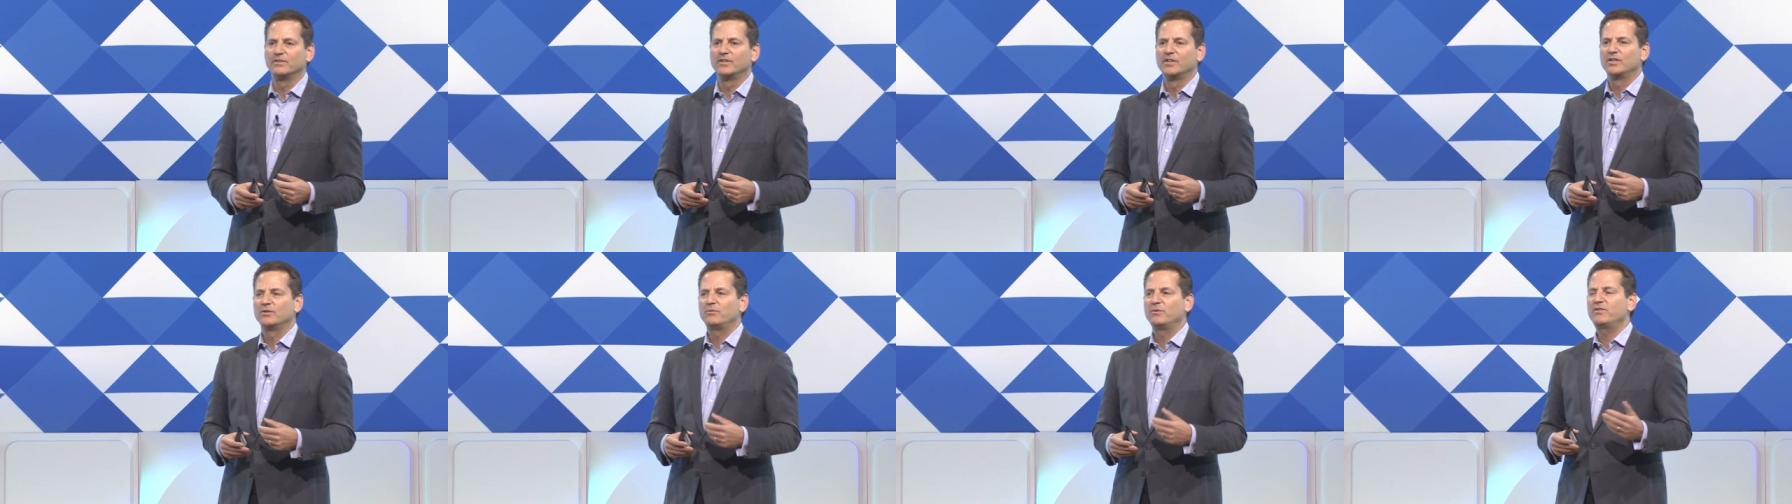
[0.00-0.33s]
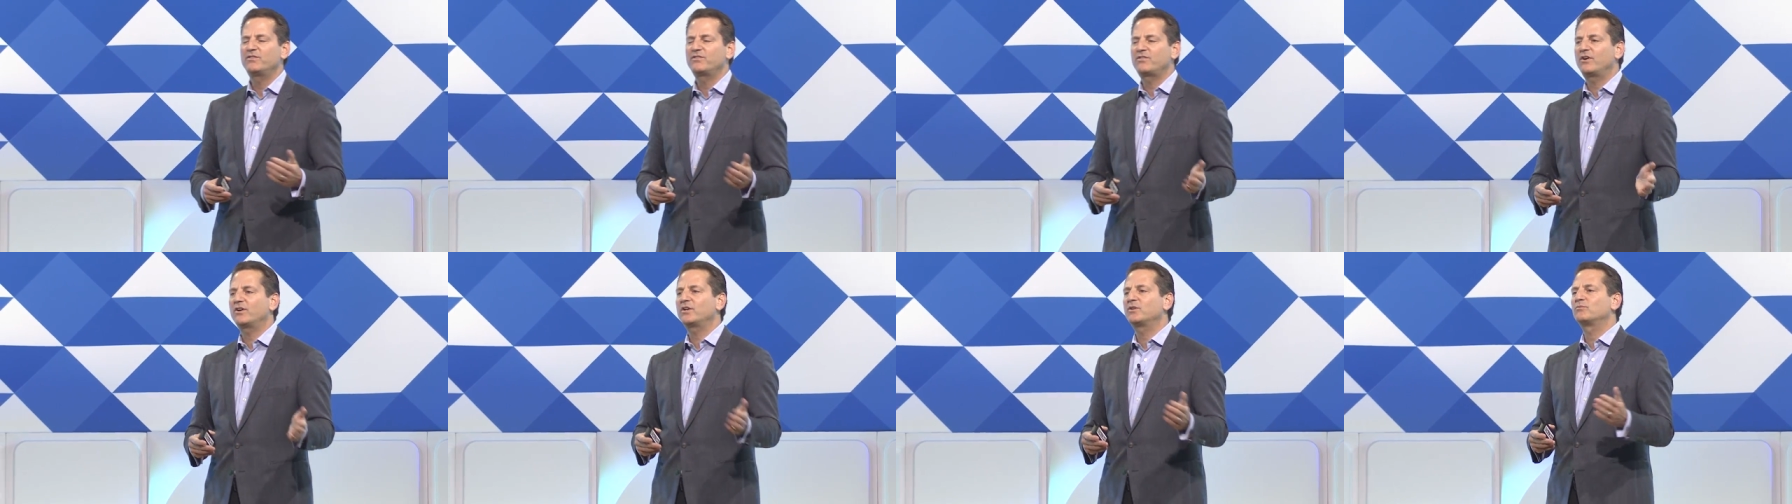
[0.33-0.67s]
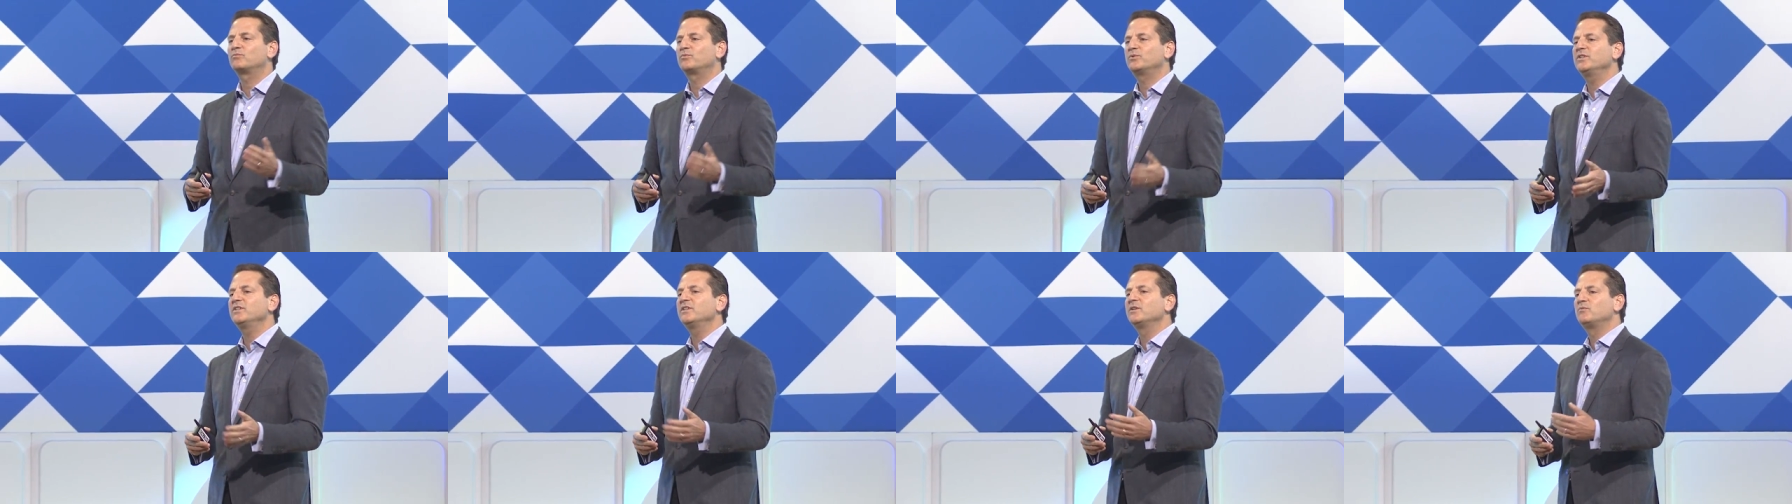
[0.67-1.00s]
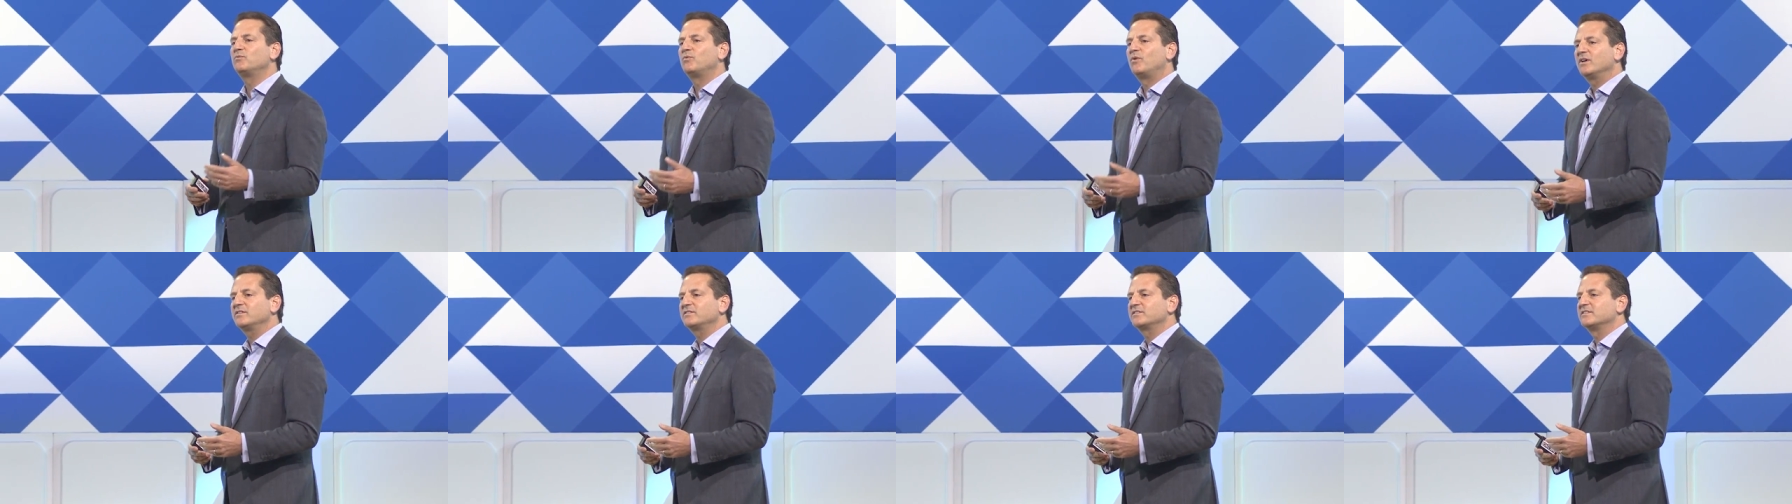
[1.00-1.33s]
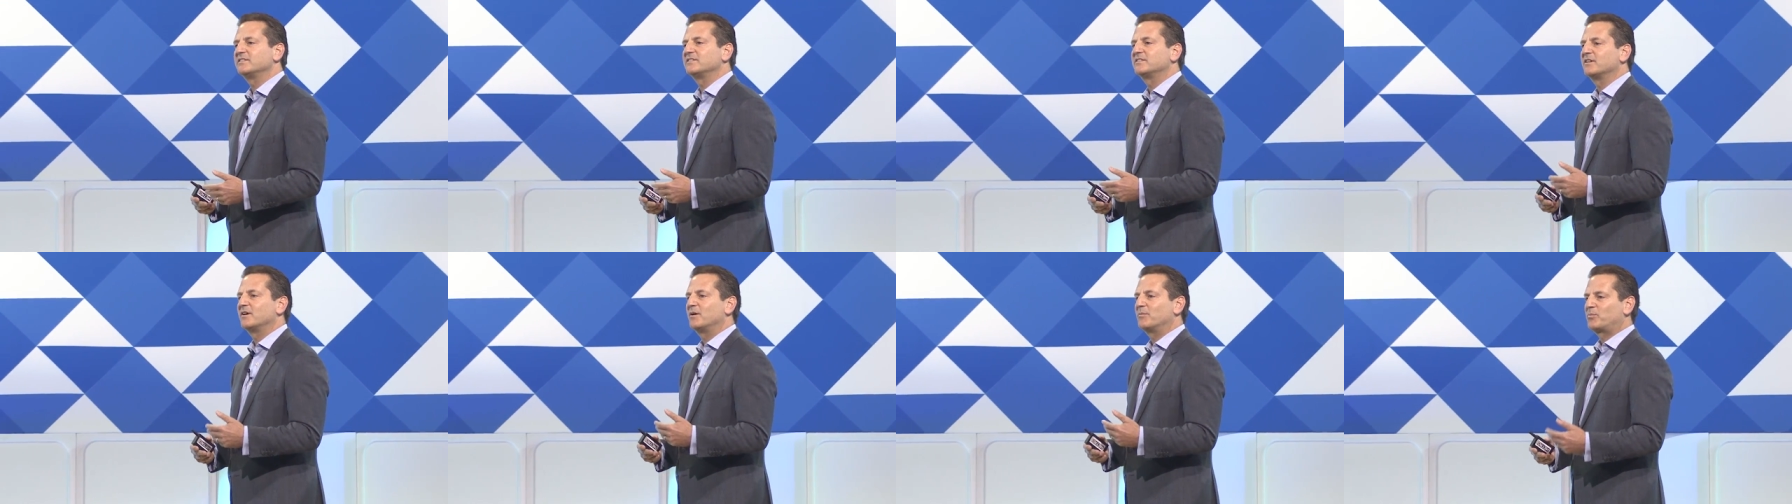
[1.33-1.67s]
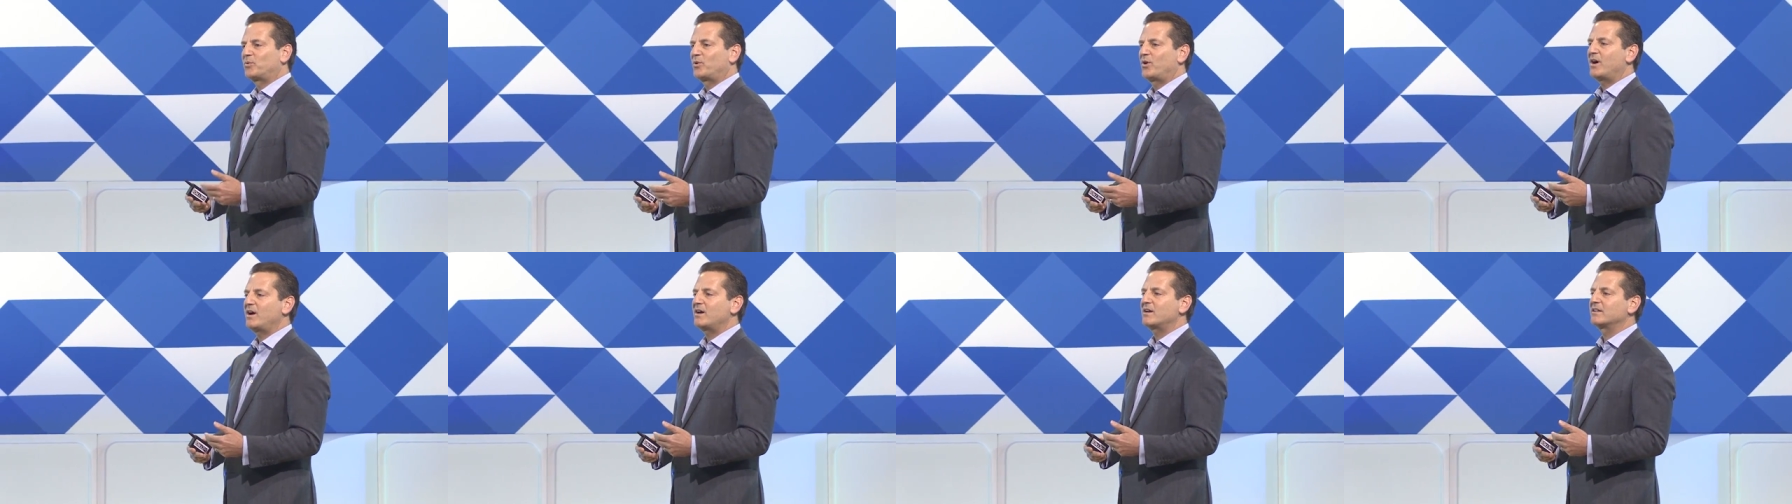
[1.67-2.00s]
We thought it really wasn't a
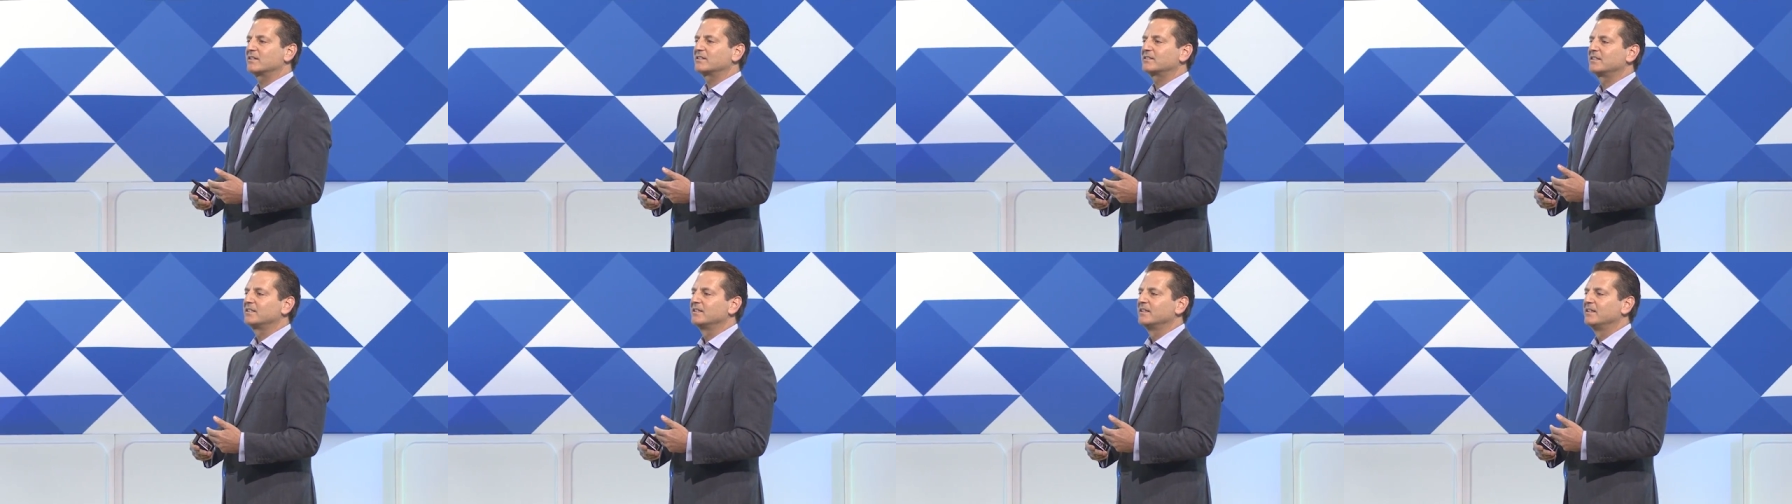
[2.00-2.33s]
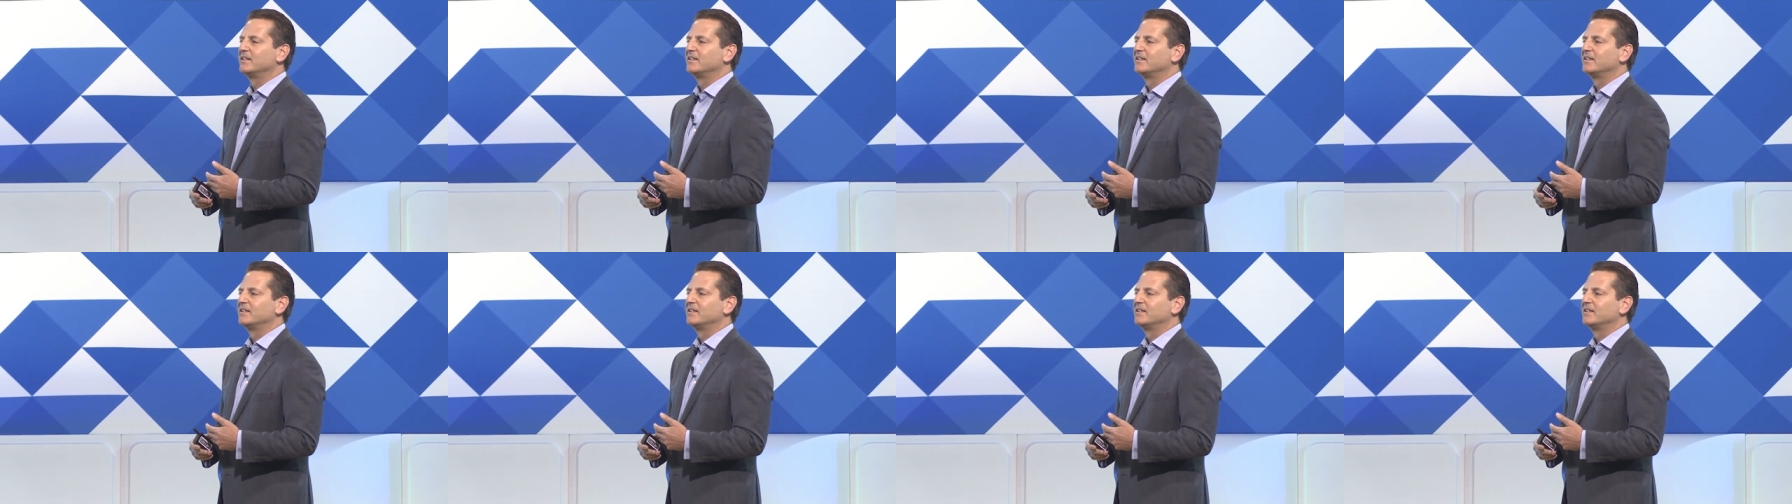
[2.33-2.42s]
product